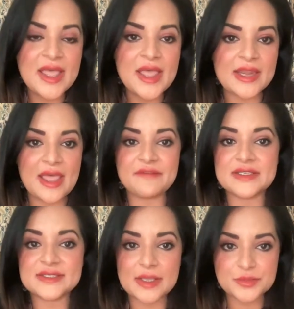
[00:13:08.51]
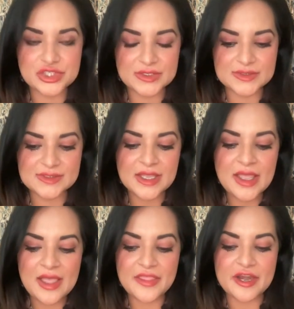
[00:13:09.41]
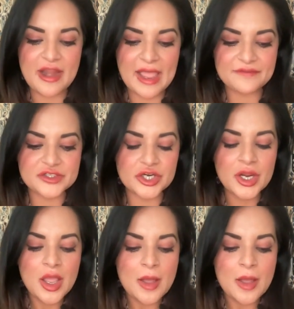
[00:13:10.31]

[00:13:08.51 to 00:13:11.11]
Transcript: and have exceptions thereafter.